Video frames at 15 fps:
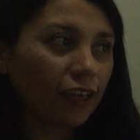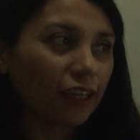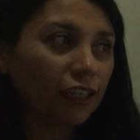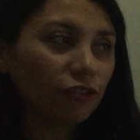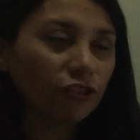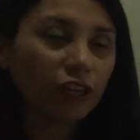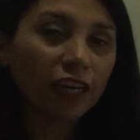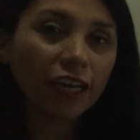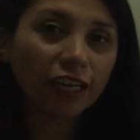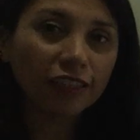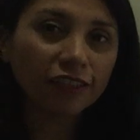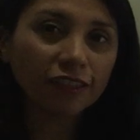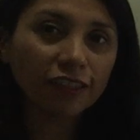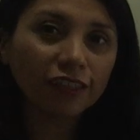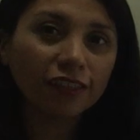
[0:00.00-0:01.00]
Each
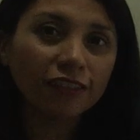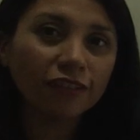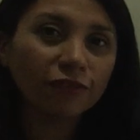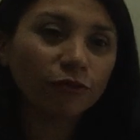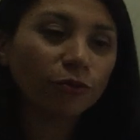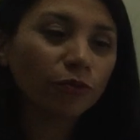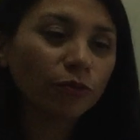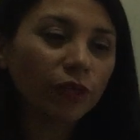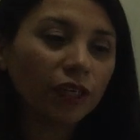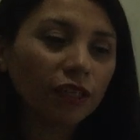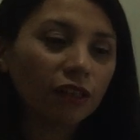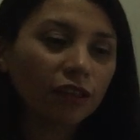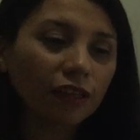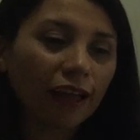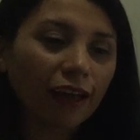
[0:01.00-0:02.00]
lesson
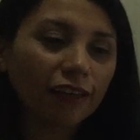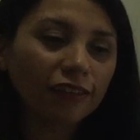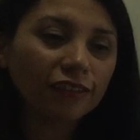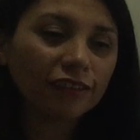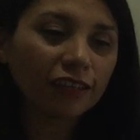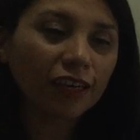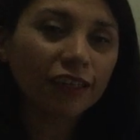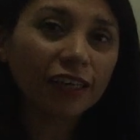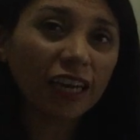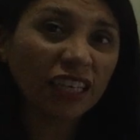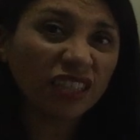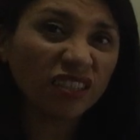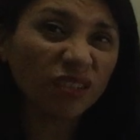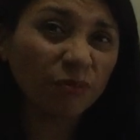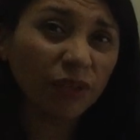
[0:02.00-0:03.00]
will last
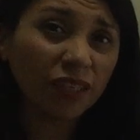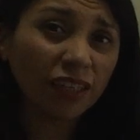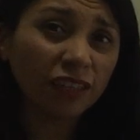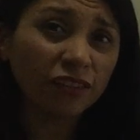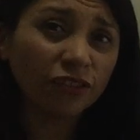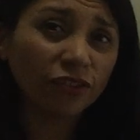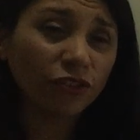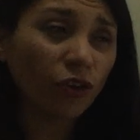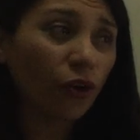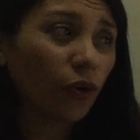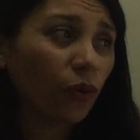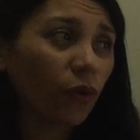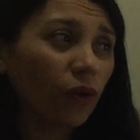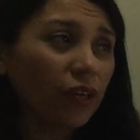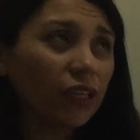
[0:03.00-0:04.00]
90 minutes,
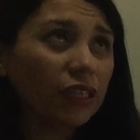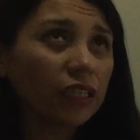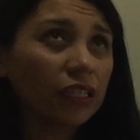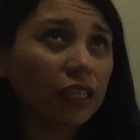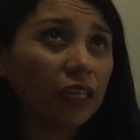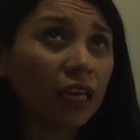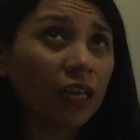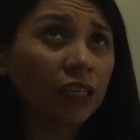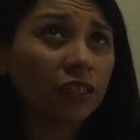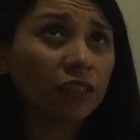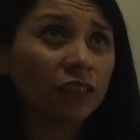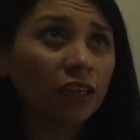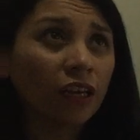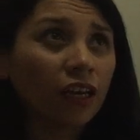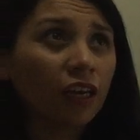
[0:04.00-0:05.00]
so in the
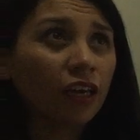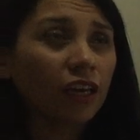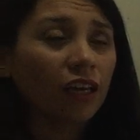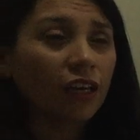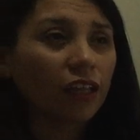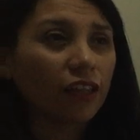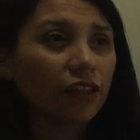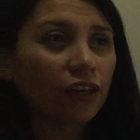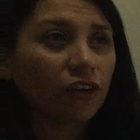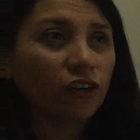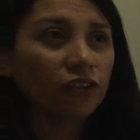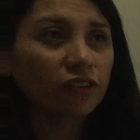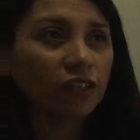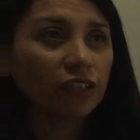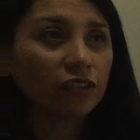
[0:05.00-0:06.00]
end, the
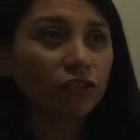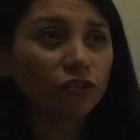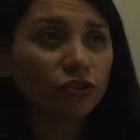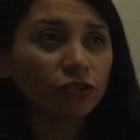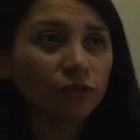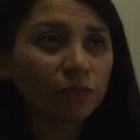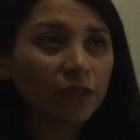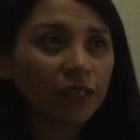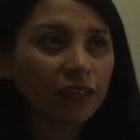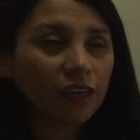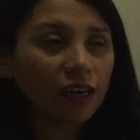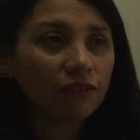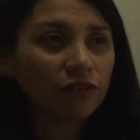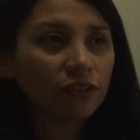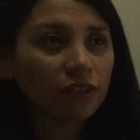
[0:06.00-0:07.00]
content should be
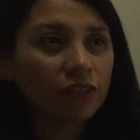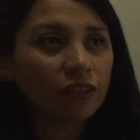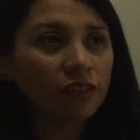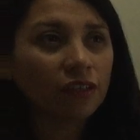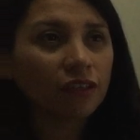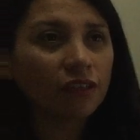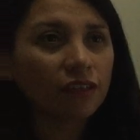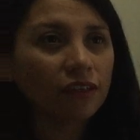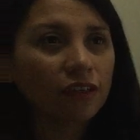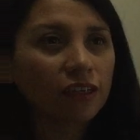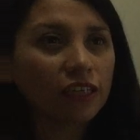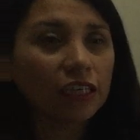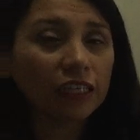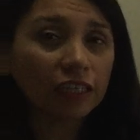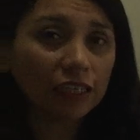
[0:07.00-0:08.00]
covered
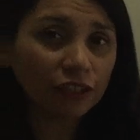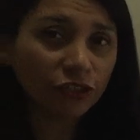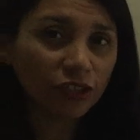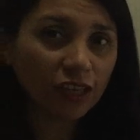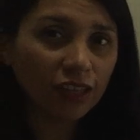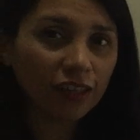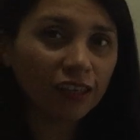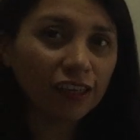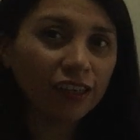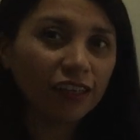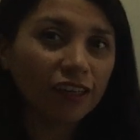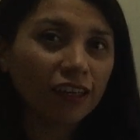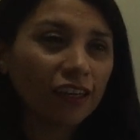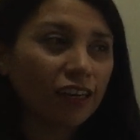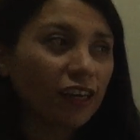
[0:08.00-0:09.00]

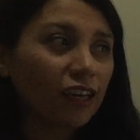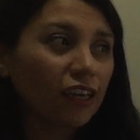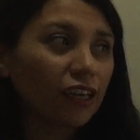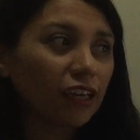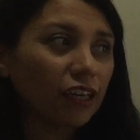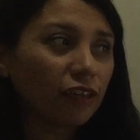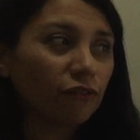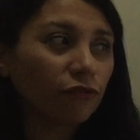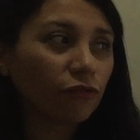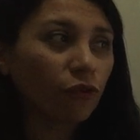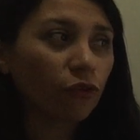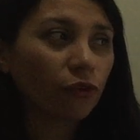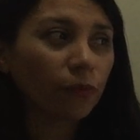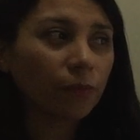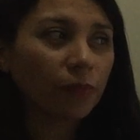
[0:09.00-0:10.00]
initially in
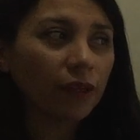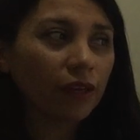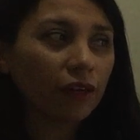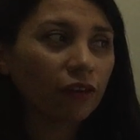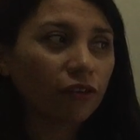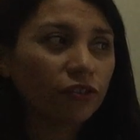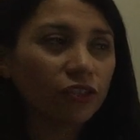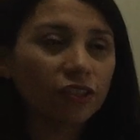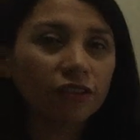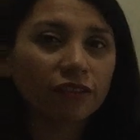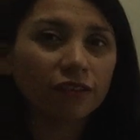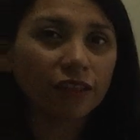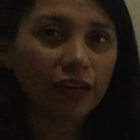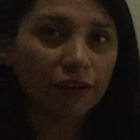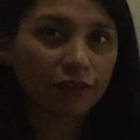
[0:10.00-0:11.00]
4
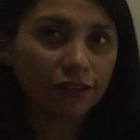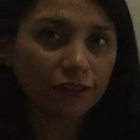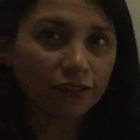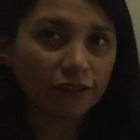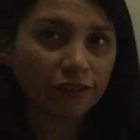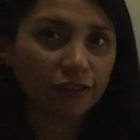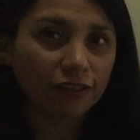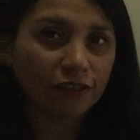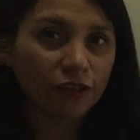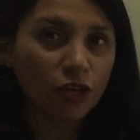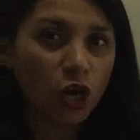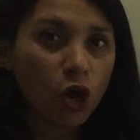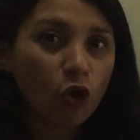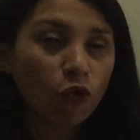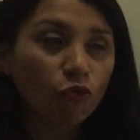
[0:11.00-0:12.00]
pedagogical hours,
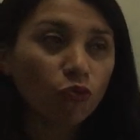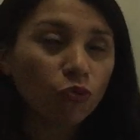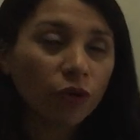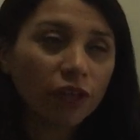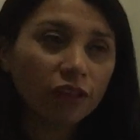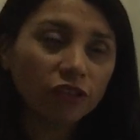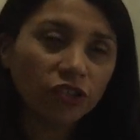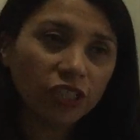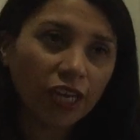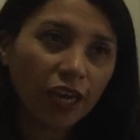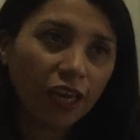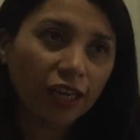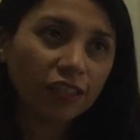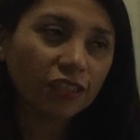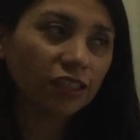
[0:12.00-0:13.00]
with a
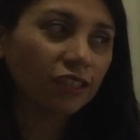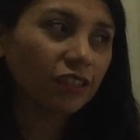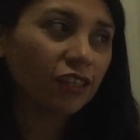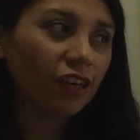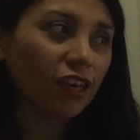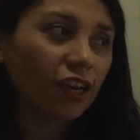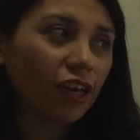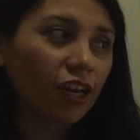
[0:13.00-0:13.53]
chance